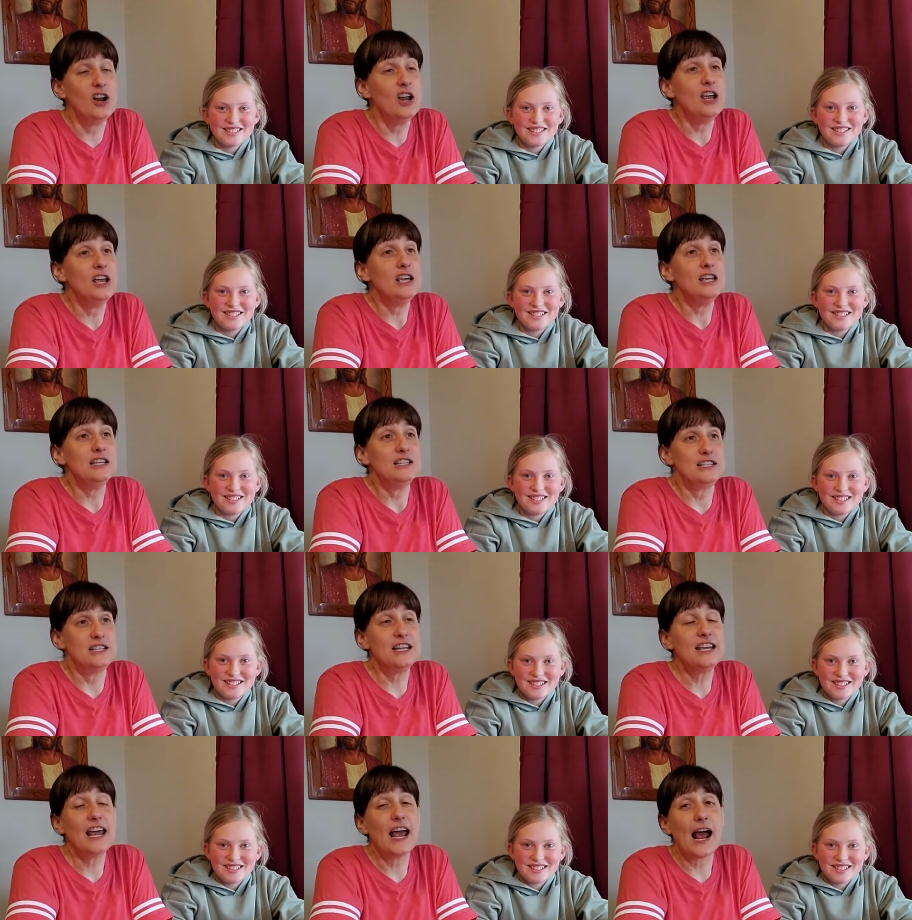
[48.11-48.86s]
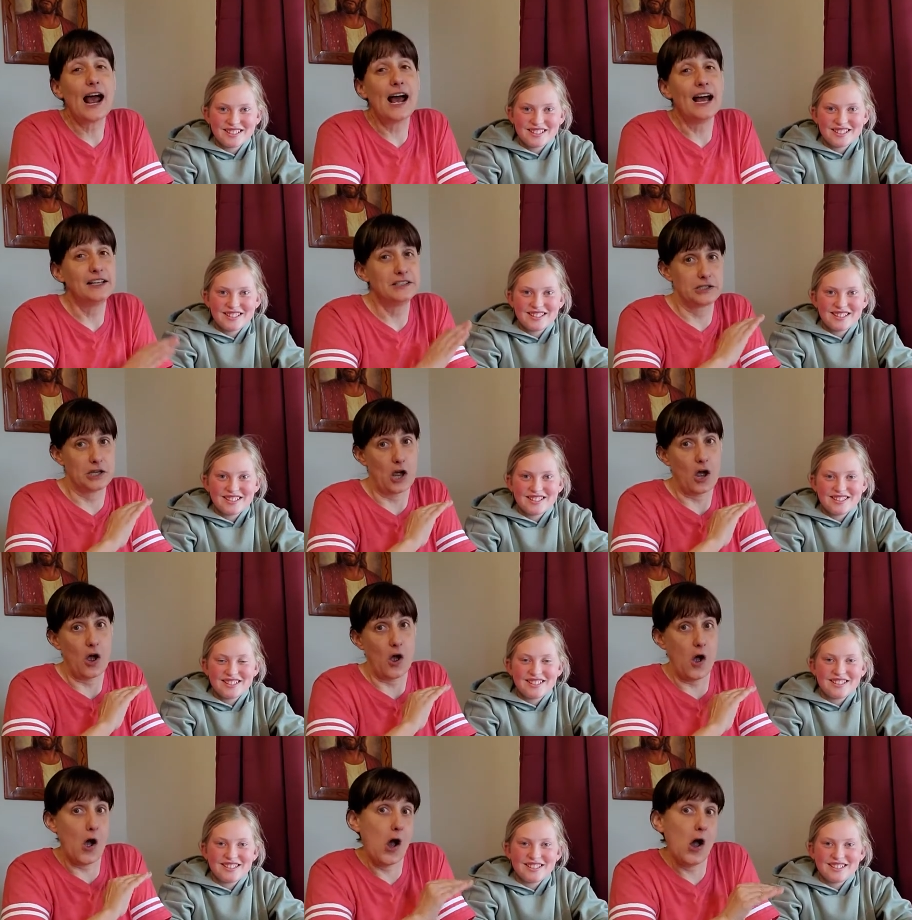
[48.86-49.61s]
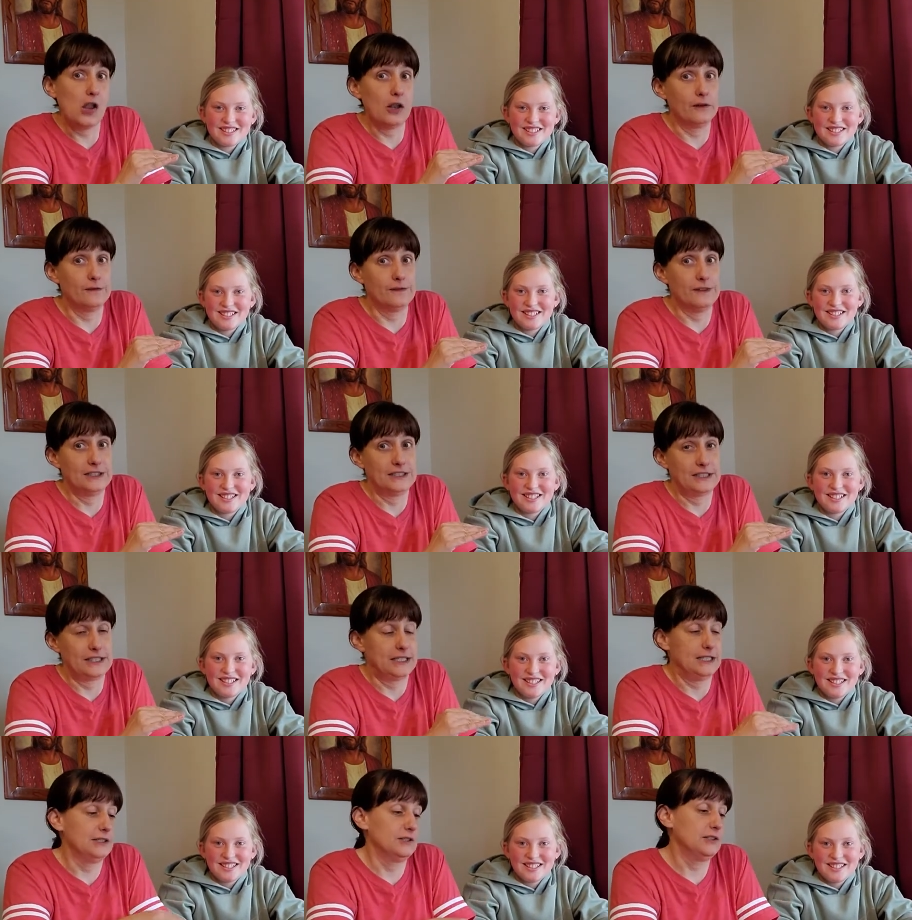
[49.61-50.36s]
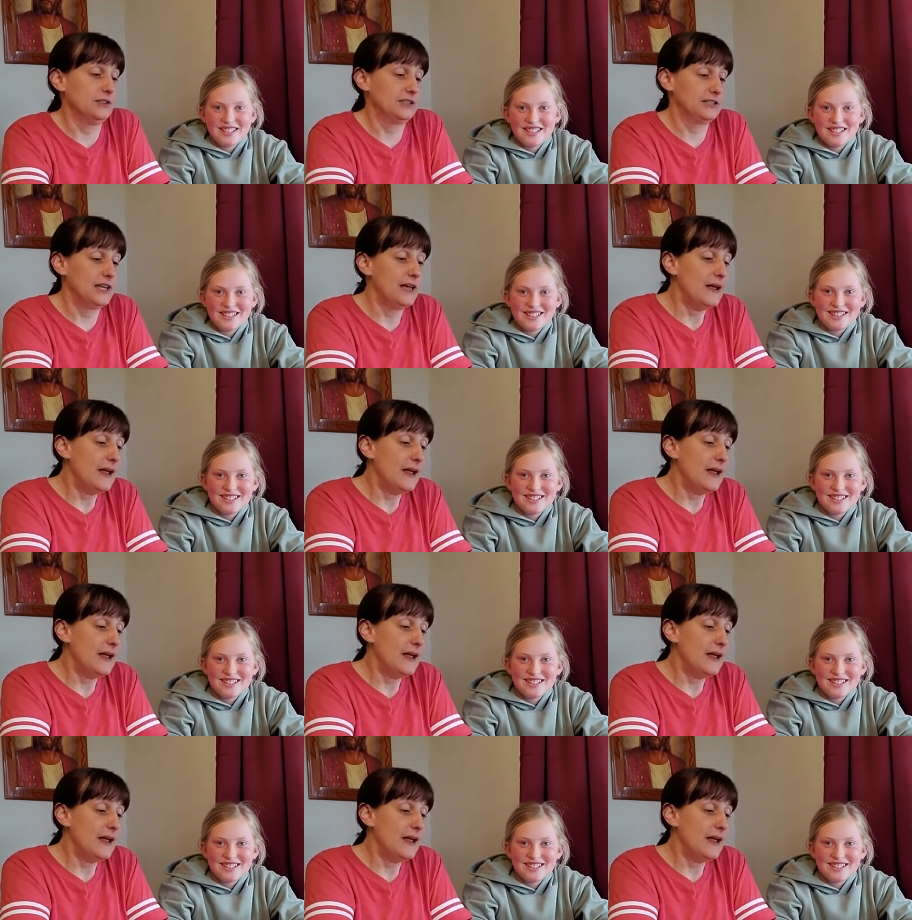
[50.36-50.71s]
Speaker 1: She has all of the skills.